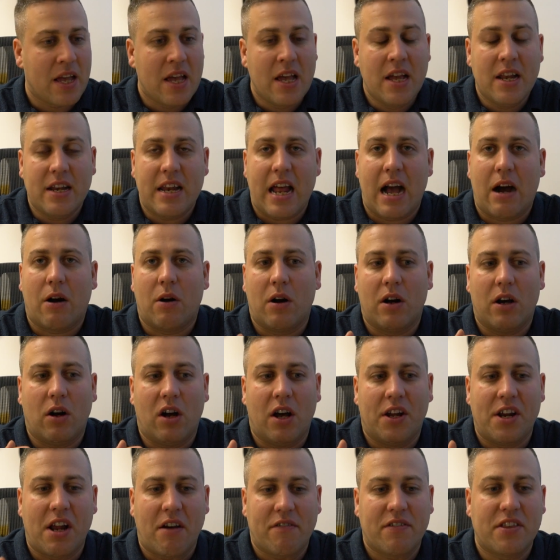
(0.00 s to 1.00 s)
Now,
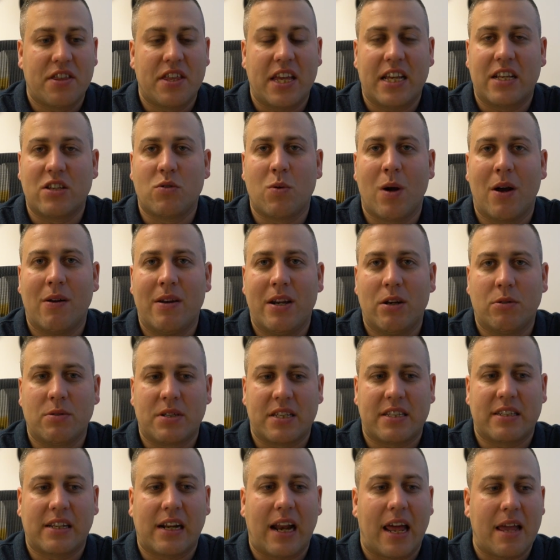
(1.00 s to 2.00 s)
another thing as well, a little
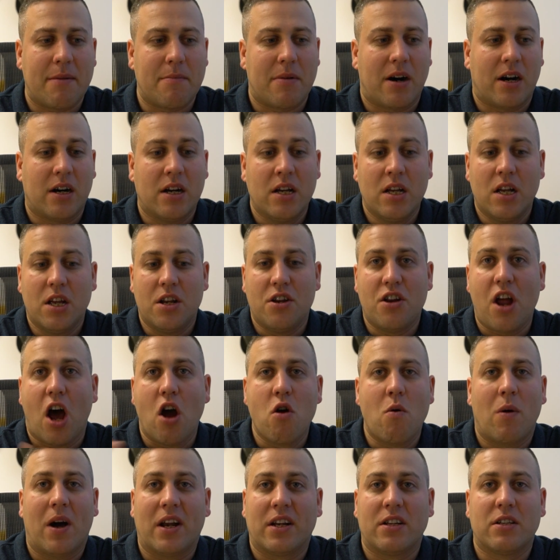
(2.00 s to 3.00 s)
disclaimer,
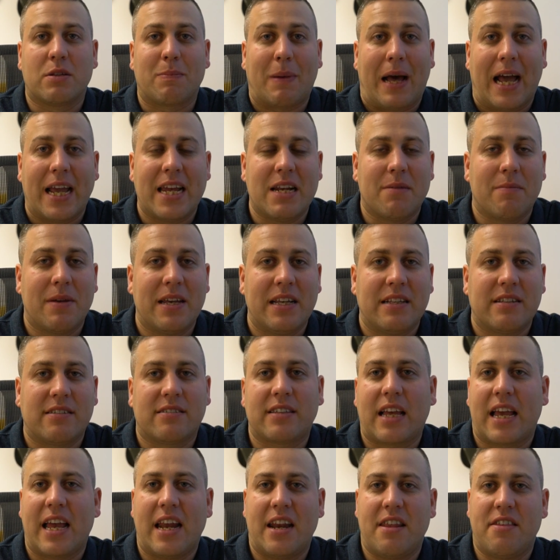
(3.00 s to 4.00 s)
no one has paid me to
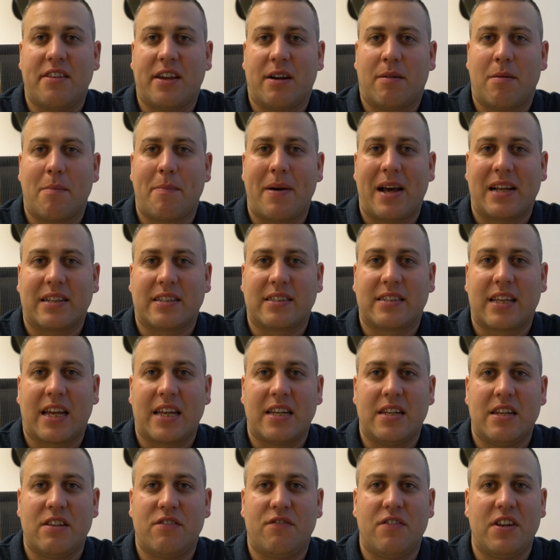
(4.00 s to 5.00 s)
say anything I'm about to say
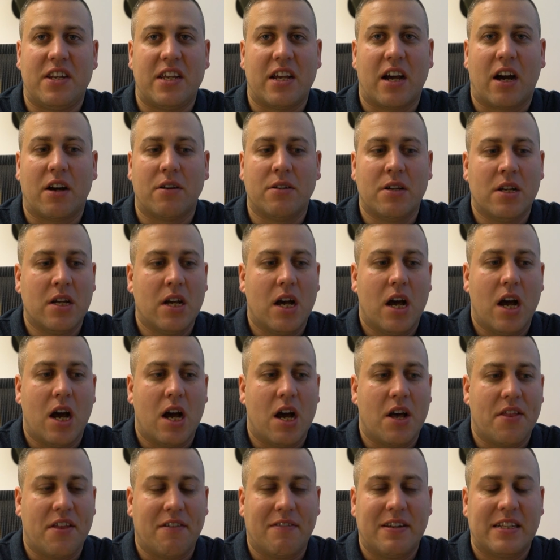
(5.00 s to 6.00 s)
in this video.
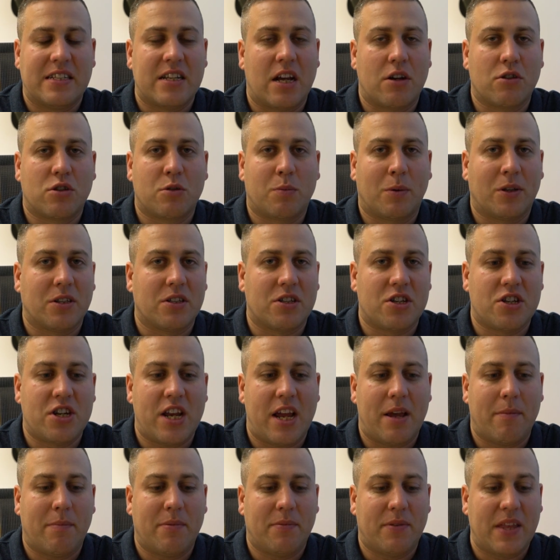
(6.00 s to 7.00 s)
There is no
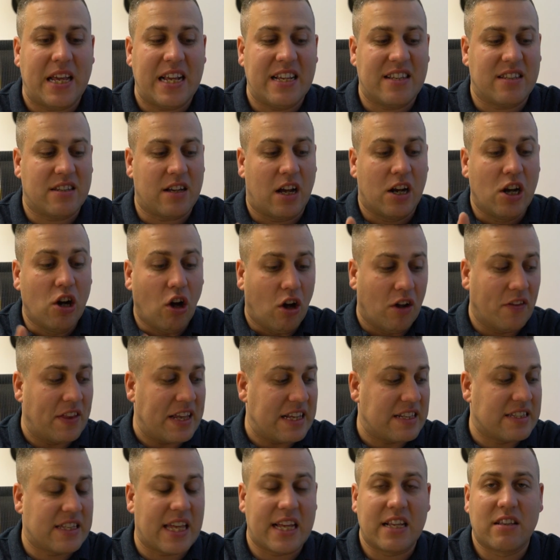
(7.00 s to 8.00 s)
sponsorship. A lot of
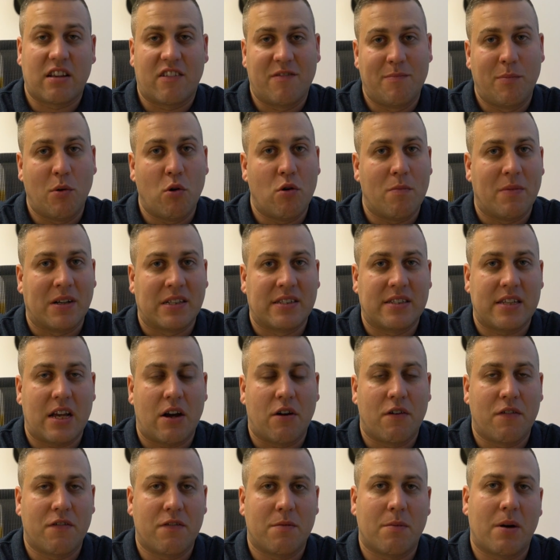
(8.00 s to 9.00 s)
these things I've bought
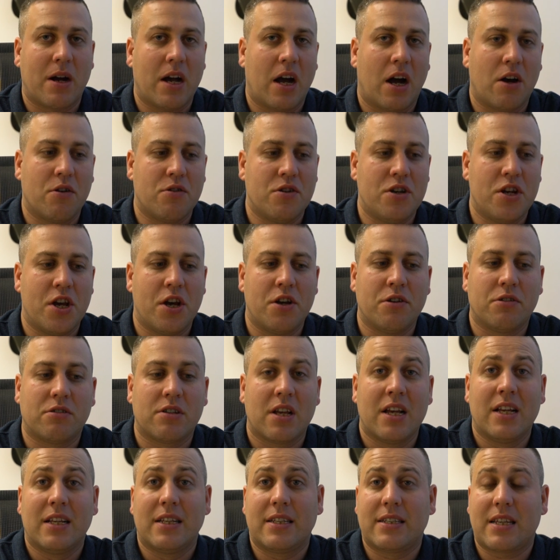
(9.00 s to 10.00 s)
myself for my own use.
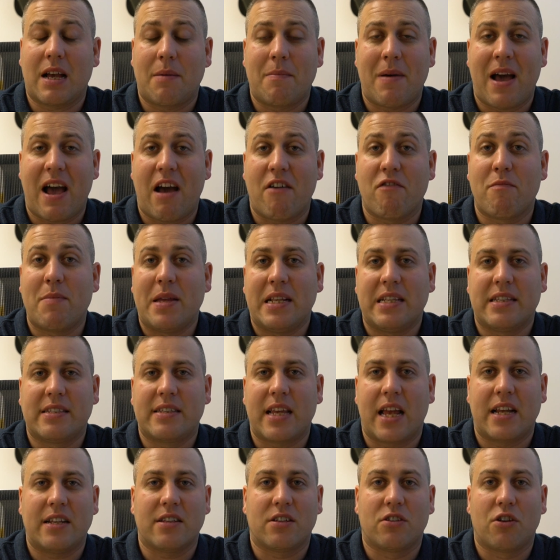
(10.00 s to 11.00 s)
Some have been
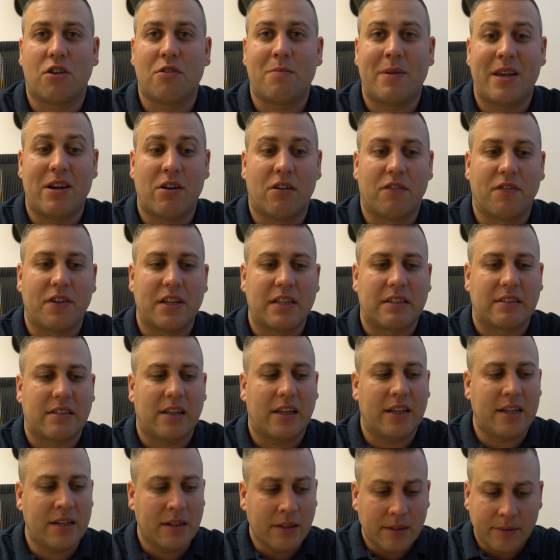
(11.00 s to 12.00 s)
sent to me,
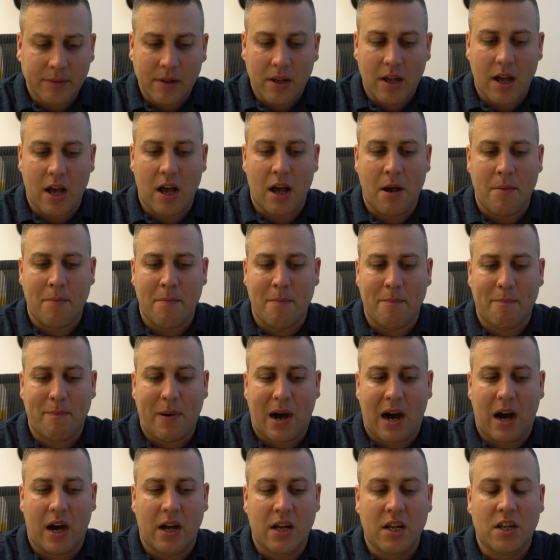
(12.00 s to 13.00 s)
obviously.
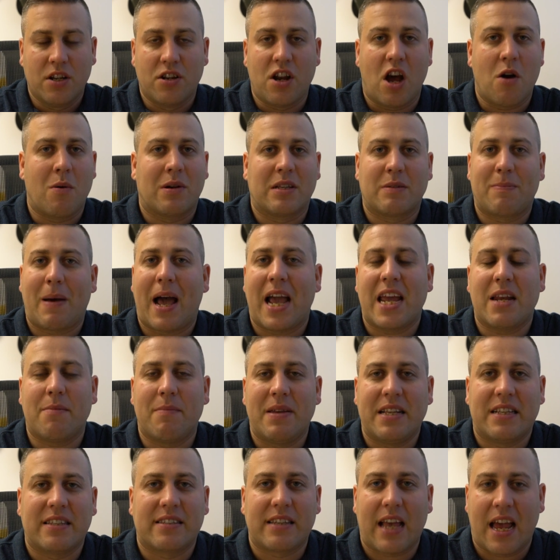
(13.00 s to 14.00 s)
But no one's paid
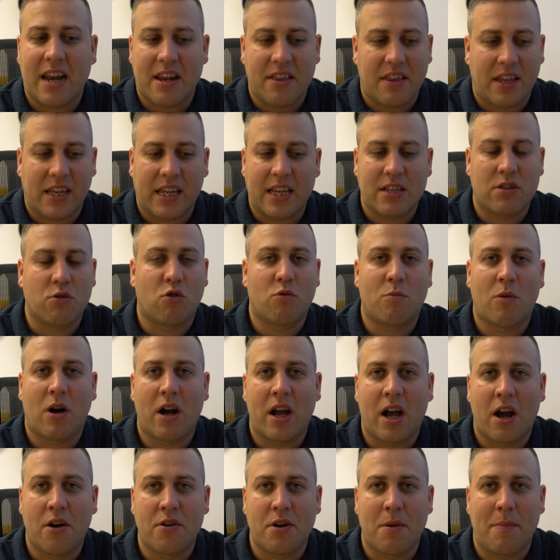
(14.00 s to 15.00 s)
me to say anything. It's all
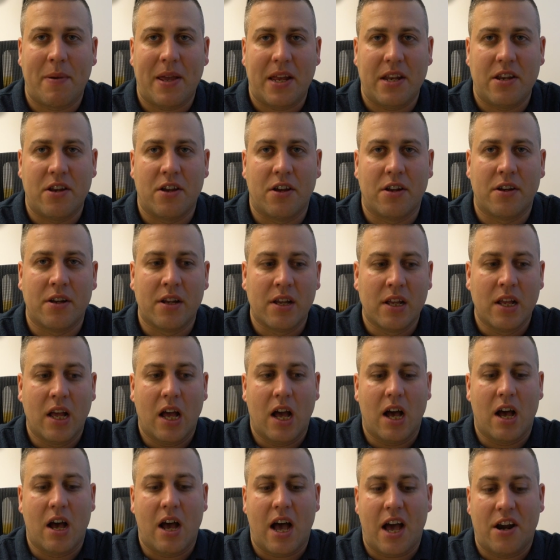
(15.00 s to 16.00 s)
my own opinion
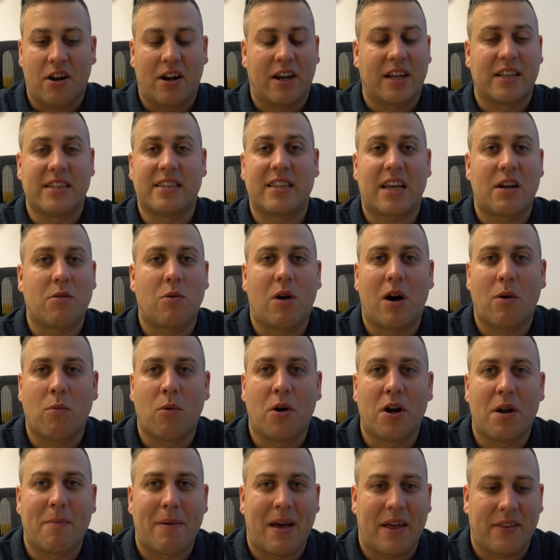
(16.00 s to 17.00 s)
and I can say what I
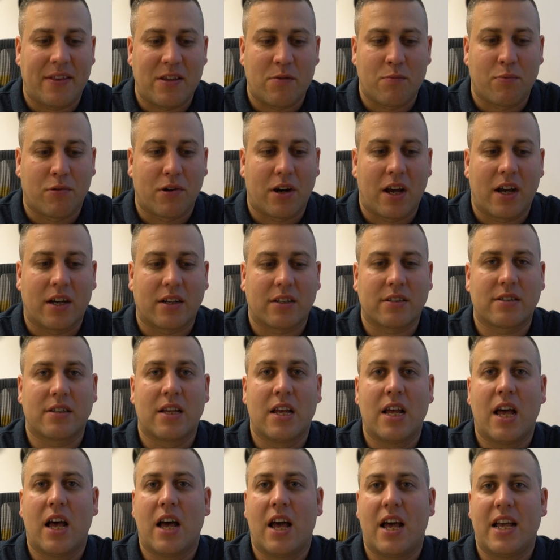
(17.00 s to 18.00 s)
want about these products.
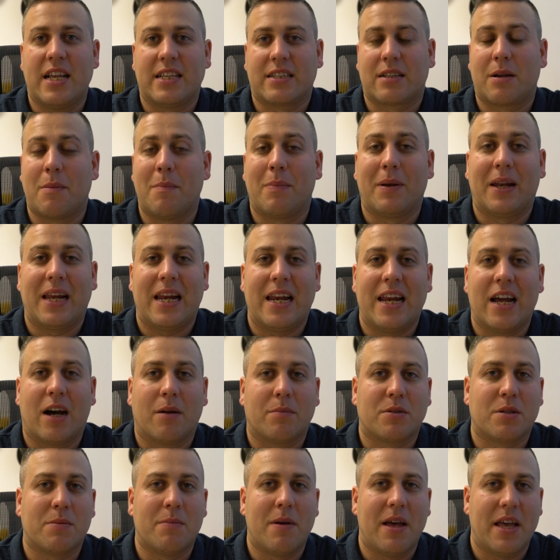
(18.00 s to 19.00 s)
It's completely
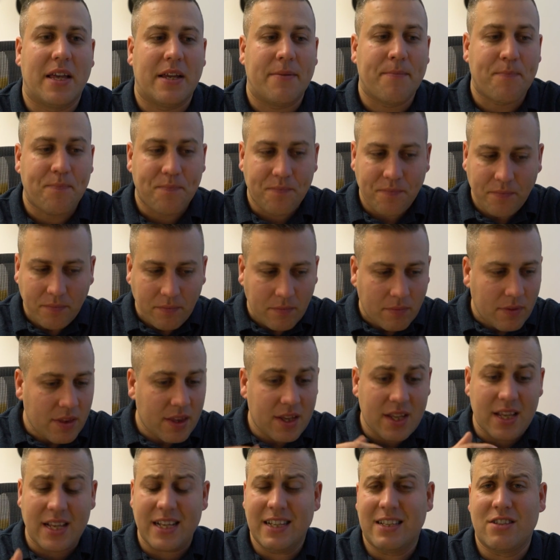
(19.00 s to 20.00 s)
up to me.
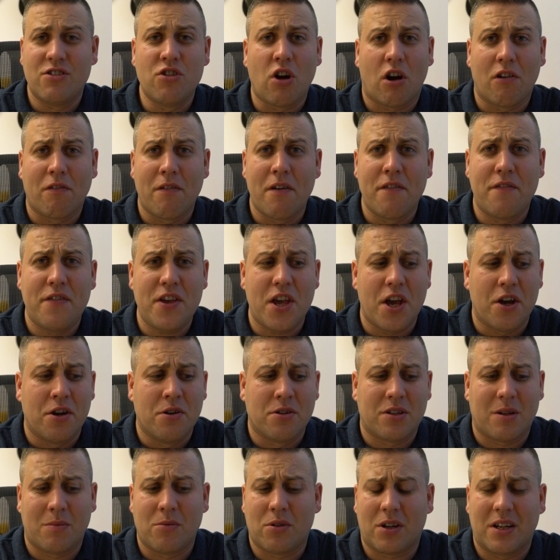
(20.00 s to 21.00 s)
It's not a review,
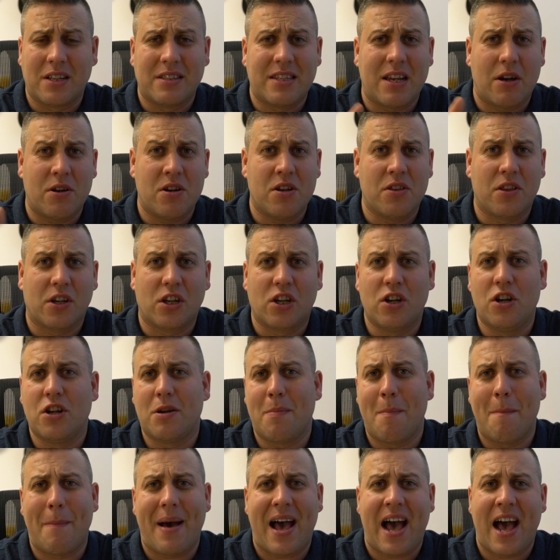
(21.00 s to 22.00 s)
so I'm not going to tell you the good
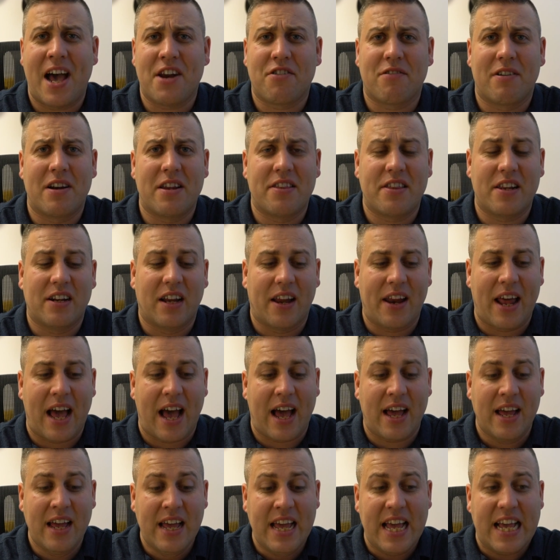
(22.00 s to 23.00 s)
and bad or anything like
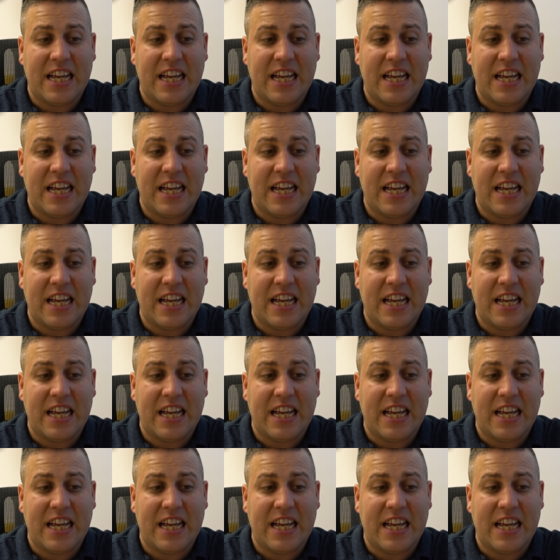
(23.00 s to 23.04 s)
that.